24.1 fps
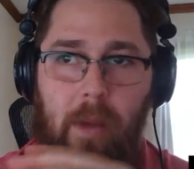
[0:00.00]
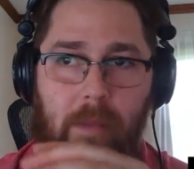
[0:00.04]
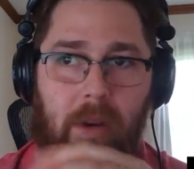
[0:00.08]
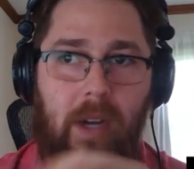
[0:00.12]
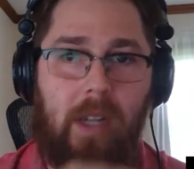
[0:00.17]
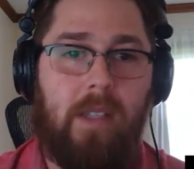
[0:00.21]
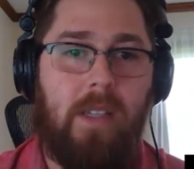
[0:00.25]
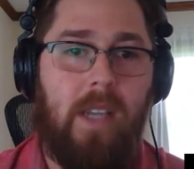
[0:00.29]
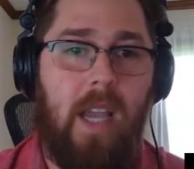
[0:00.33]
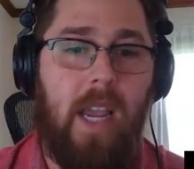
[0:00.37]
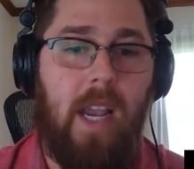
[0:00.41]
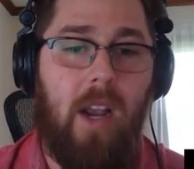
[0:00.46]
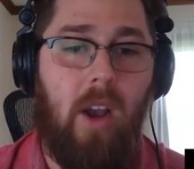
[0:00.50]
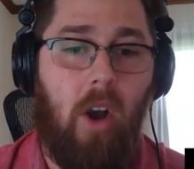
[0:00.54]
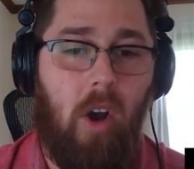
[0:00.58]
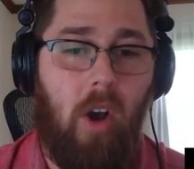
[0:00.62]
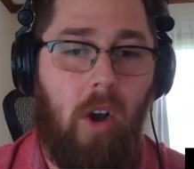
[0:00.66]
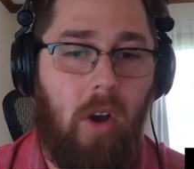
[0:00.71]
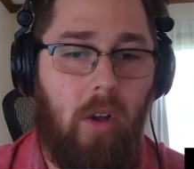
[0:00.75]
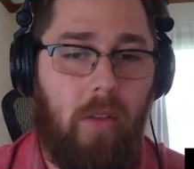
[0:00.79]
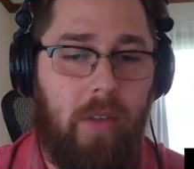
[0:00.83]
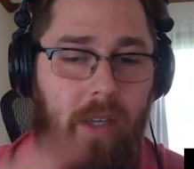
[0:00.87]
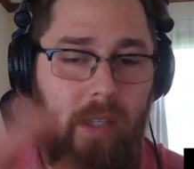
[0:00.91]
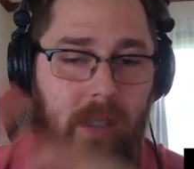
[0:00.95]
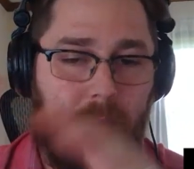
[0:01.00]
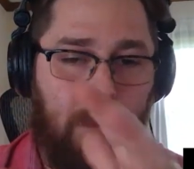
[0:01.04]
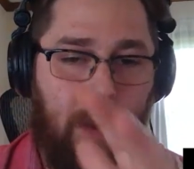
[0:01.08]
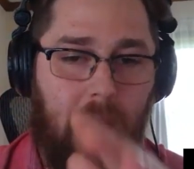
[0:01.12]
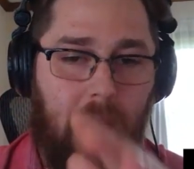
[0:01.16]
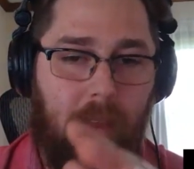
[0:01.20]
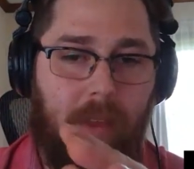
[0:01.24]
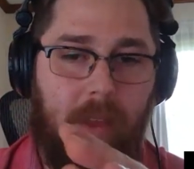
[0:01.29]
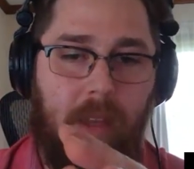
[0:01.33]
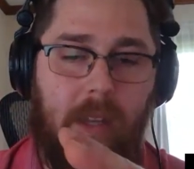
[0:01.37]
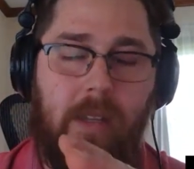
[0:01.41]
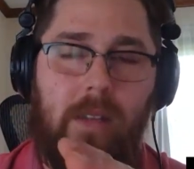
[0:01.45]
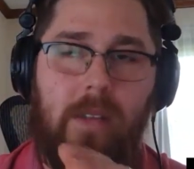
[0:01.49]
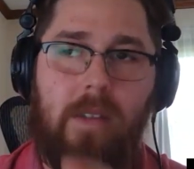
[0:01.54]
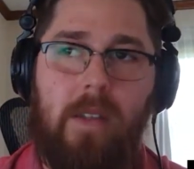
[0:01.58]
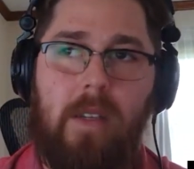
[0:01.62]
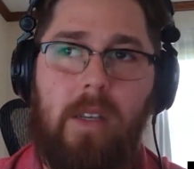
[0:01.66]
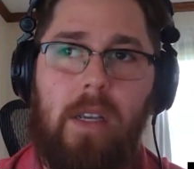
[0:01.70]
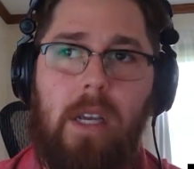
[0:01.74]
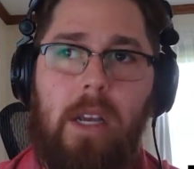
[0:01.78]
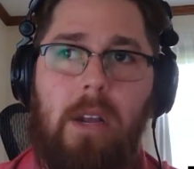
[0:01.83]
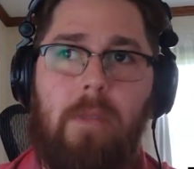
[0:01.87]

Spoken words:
going to take all these methods,